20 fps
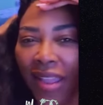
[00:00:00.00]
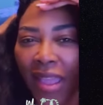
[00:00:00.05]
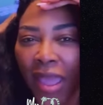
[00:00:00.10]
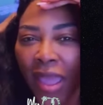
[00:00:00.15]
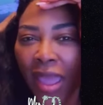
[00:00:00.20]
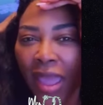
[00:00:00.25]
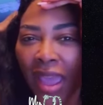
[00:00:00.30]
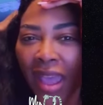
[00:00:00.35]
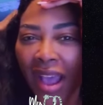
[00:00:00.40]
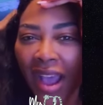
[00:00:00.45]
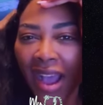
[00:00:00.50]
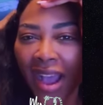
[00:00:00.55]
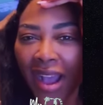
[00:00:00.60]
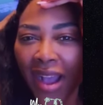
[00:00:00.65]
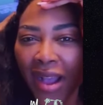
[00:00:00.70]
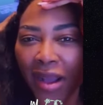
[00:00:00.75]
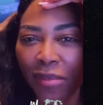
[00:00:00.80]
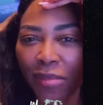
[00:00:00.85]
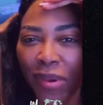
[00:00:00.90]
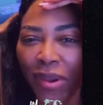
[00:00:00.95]
Yeah. Okay.
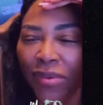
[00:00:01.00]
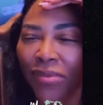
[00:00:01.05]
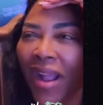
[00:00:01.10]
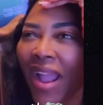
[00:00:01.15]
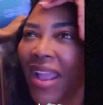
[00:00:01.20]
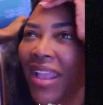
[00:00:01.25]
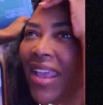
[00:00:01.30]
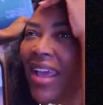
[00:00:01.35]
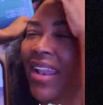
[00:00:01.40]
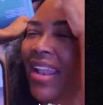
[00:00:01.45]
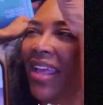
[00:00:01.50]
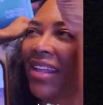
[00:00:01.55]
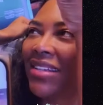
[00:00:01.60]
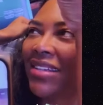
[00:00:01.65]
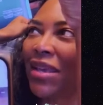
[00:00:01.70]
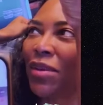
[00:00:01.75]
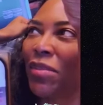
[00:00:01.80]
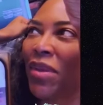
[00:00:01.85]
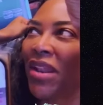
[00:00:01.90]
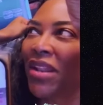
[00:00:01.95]
Um, but right, yeah, like
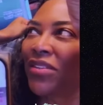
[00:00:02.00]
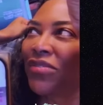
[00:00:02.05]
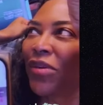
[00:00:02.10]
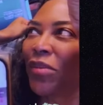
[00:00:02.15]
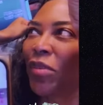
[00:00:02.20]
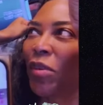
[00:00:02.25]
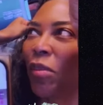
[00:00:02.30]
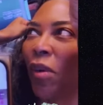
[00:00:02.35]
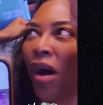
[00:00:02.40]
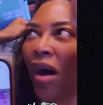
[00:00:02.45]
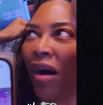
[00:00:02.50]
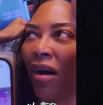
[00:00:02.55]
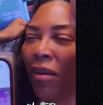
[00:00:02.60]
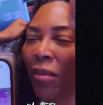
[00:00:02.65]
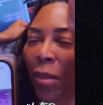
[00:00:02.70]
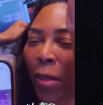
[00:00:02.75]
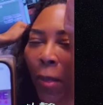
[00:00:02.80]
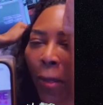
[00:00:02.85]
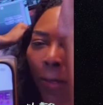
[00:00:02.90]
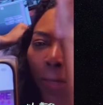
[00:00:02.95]
ten minutes from the mall.
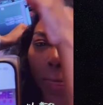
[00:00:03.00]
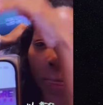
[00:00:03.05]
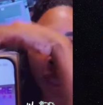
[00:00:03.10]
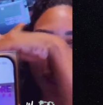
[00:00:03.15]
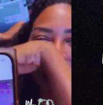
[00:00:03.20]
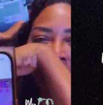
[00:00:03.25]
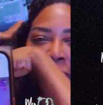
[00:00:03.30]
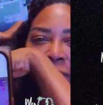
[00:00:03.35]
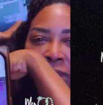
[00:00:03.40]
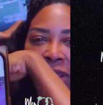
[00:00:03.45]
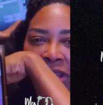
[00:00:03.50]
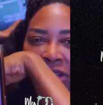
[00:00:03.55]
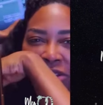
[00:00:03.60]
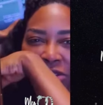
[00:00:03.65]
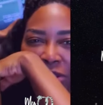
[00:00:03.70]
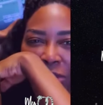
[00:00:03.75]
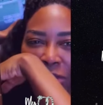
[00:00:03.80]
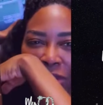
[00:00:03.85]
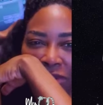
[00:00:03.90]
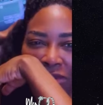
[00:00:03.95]
Okay. On
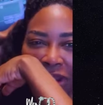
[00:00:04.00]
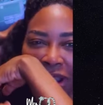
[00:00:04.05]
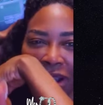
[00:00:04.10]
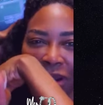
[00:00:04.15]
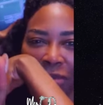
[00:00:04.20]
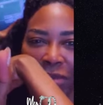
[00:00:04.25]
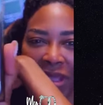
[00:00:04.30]
Peachtree Boulevard.